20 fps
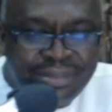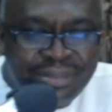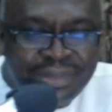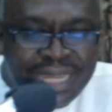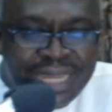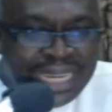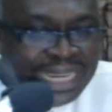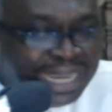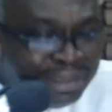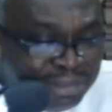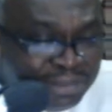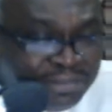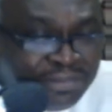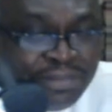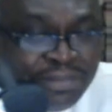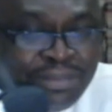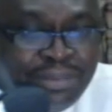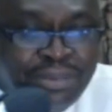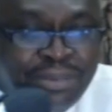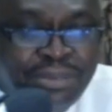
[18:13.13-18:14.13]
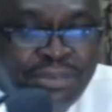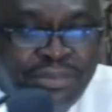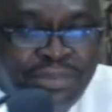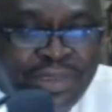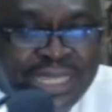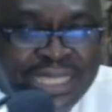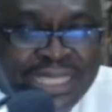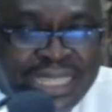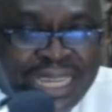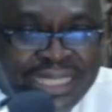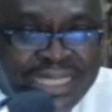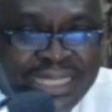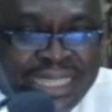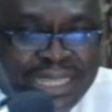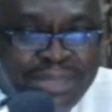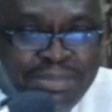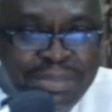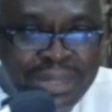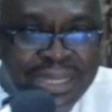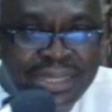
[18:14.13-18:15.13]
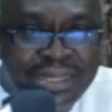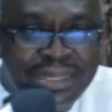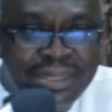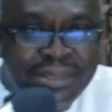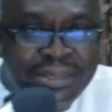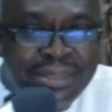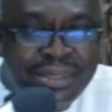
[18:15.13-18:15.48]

And let me finish that statement.